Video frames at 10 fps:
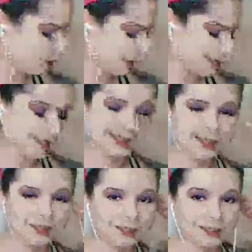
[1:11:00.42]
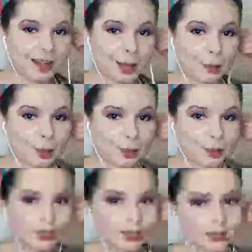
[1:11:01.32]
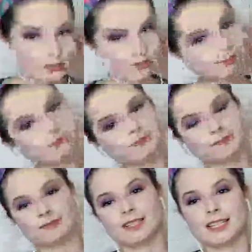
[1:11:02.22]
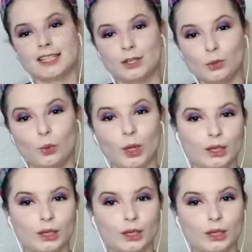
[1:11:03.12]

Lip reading: by Ziggy Alberts. That's a good one.